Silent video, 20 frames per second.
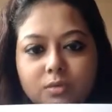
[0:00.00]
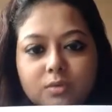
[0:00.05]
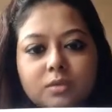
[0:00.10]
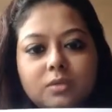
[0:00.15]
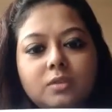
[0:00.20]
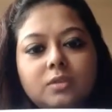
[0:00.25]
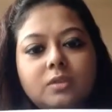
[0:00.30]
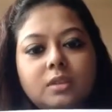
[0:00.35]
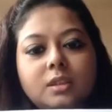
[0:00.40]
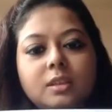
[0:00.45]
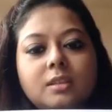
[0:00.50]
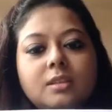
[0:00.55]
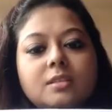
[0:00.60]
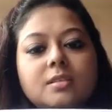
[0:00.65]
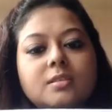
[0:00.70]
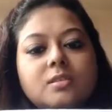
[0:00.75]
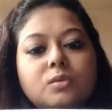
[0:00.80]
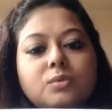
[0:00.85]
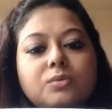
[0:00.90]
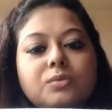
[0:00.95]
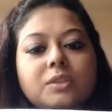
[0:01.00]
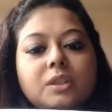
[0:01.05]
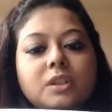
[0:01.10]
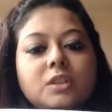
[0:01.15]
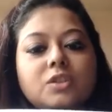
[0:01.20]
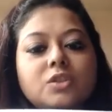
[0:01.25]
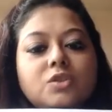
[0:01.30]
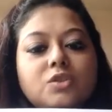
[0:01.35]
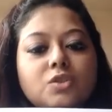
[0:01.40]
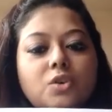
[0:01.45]
Okay, so
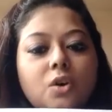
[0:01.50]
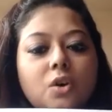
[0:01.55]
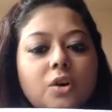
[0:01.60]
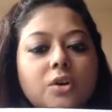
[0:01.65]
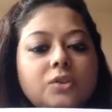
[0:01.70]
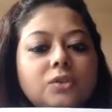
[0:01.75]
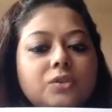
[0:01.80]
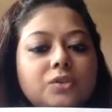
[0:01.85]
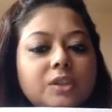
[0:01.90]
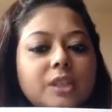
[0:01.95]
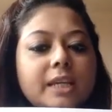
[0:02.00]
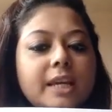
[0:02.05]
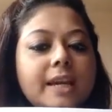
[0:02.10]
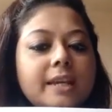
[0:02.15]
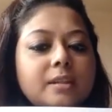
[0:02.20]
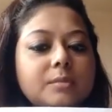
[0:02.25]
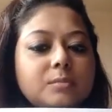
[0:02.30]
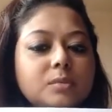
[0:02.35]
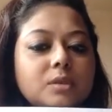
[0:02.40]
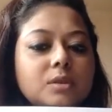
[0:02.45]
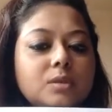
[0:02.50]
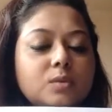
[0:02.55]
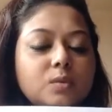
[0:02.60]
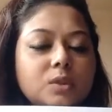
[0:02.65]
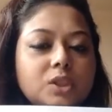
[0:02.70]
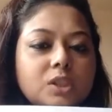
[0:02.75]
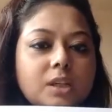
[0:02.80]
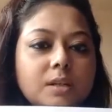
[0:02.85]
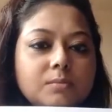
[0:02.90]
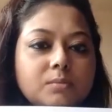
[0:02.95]
first draw 3 animals which
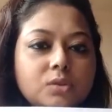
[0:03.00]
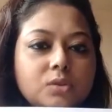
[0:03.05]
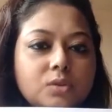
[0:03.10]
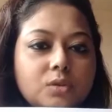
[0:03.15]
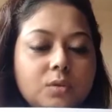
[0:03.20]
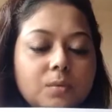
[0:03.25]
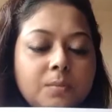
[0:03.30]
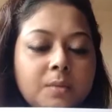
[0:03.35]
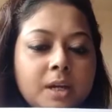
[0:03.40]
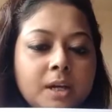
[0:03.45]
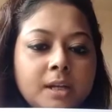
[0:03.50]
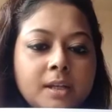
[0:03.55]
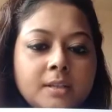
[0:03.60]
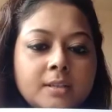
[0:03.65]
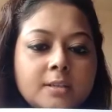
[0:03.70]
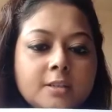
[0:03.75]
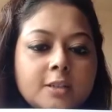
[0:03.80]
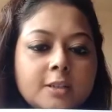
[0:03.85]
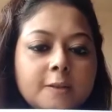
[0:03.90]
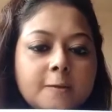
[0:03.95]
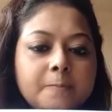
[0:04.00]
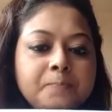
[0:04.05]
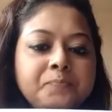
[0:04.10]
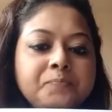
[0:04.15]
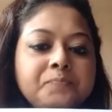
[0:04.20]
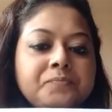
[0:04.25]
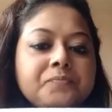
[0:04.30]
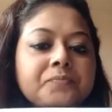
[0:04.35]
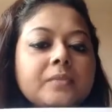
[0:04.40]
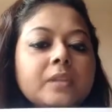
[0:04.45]
comes to your mind,
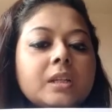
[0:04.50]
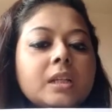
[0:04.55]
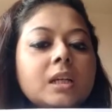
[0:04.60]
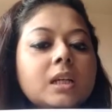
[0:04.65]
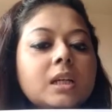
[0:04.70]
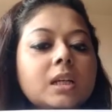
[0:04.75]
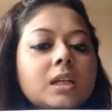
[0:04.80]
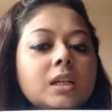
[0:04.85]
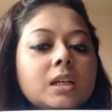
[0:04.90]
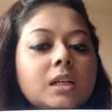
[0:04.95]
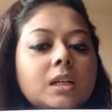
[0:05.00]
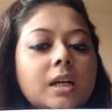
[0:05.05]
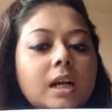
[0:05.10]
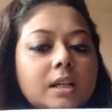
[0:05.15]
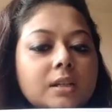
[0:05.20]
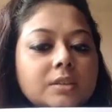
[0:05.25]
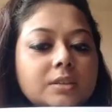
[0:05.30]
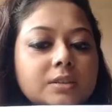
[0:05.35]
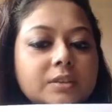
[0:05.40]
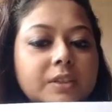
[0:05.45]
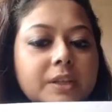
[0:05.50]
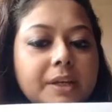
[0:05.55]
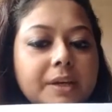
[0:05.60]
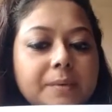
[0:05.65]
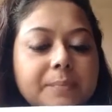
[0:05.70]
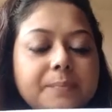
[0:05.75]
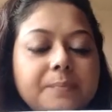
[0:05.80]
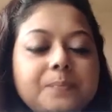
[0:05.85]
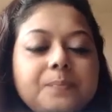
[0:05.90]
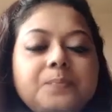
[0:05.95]
color
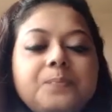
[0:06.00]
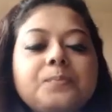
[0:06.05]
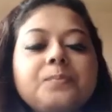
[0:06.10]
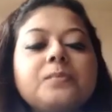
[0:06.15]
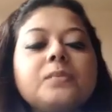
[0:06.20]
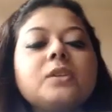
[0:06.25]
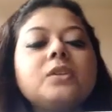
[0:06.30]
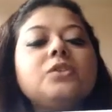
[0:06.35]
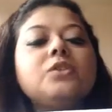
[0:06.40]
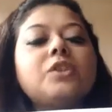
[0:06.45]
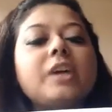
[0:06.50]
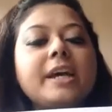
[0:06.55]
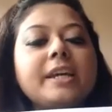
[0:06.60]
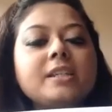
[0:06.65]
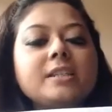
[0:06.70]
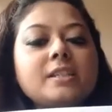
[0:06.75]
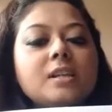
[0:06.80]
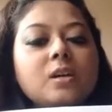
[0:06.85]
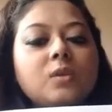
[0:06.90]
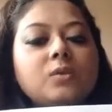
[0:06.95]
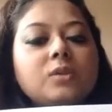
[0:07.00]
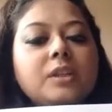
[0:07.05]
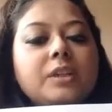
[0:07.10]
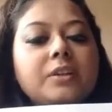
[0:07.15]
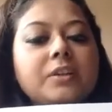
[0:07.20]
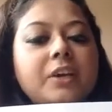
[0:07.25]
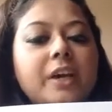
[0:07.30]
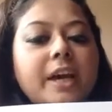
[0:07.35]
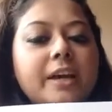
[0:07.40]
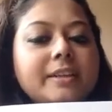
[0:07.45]
them, write down their
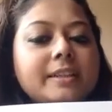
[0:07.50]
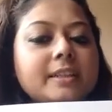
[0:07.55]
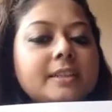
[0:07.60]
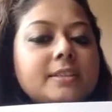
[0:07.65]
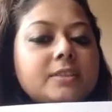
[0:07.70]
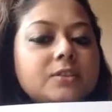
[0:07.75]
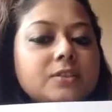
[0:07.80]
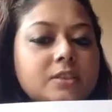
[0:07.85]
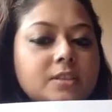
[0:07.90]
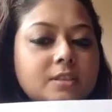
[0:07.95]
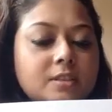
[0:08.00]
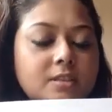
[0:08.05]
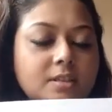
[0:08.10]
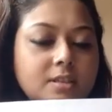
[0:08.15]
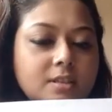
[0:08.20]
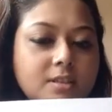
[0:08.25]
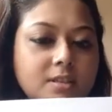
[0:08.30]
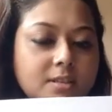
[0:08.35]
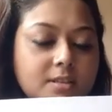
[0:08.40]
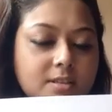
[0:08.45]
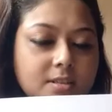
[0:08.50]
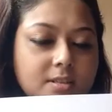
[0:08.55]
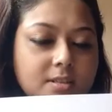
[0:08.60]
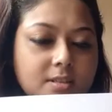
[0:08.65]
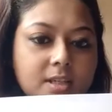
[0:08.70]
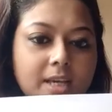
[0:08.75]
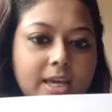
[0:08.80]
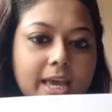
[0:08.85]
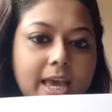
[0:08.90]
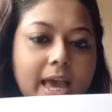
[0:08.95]

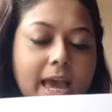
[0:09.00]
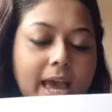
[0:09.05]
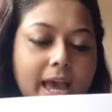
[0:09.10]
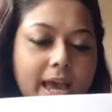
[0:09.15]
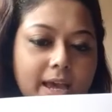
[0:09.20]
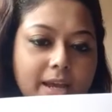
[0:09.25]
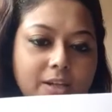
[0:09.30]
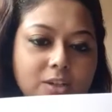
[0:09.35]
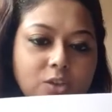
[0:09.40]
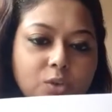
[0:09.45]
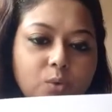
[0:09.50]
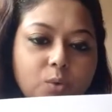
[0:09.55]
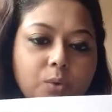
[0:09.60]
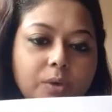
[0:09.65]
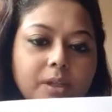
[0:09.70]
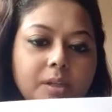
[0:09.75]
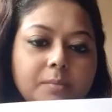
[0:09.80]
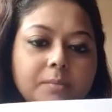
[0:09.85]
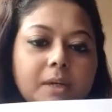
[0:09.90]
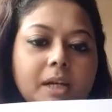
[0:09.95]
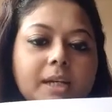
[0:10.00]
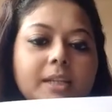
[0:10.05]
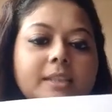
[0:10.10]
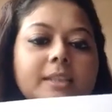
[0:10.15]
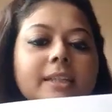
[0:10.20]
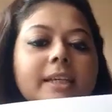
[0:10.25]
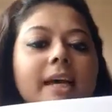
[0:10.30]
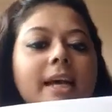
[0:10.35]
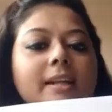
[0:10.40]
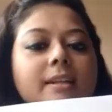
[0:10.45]
characteristics, and going by the
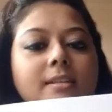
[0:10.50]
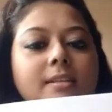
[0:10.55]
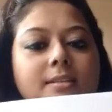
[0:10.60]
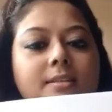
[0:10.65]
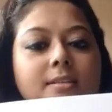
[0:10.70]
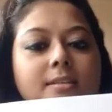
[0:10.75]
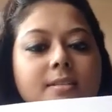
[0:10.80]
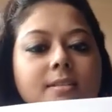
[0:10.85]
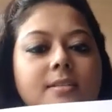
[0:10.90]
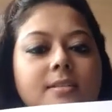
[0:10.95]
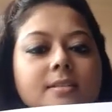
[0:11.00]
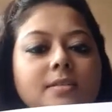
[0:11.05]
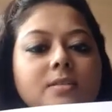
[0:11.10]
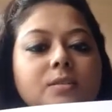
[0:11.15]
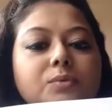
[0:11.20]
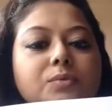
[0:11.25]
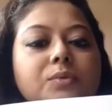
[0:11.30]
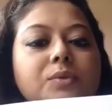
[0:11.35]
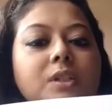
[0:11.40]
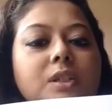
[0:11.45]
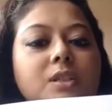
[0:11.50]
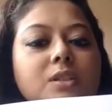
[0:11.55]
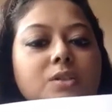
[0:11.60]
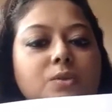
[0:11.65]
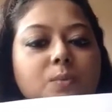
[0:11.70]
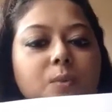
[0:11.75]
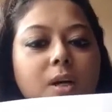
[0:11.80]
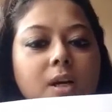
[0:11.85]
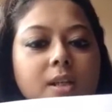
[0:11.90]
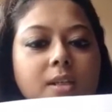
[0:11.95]
analysis, the first
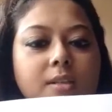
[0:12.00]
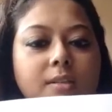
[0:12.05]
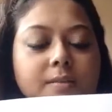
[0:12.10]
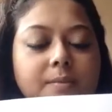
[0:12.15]
one